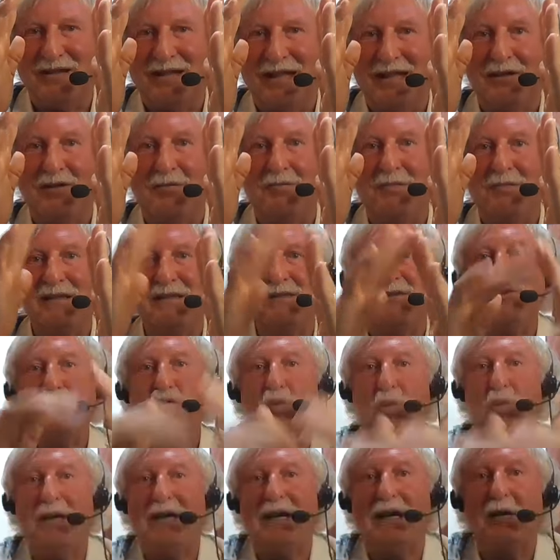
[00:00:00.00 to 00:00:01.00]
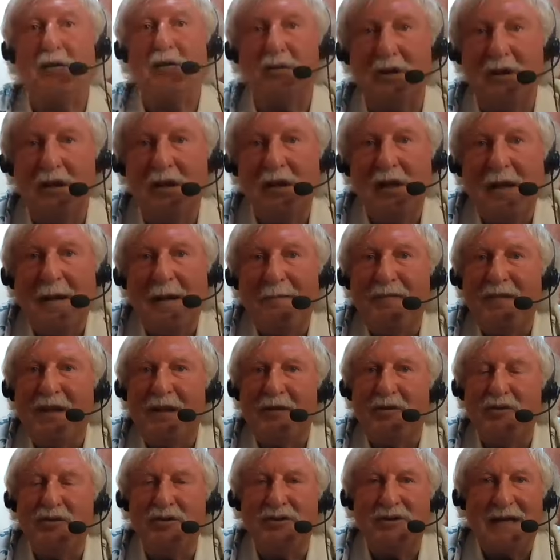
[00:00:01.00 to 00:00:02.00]
that the message went out
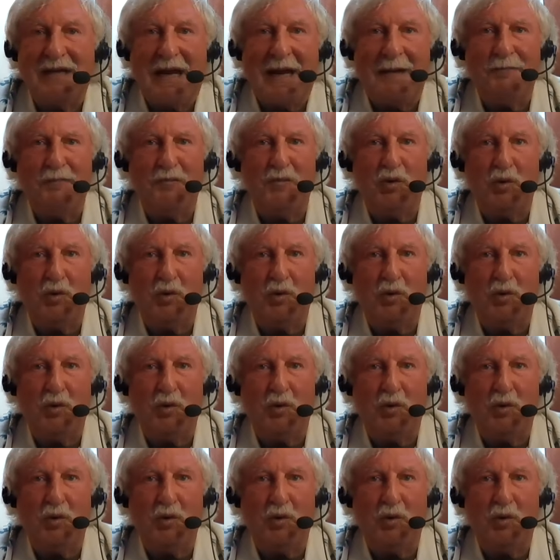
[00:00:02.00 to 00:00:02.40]
that you stop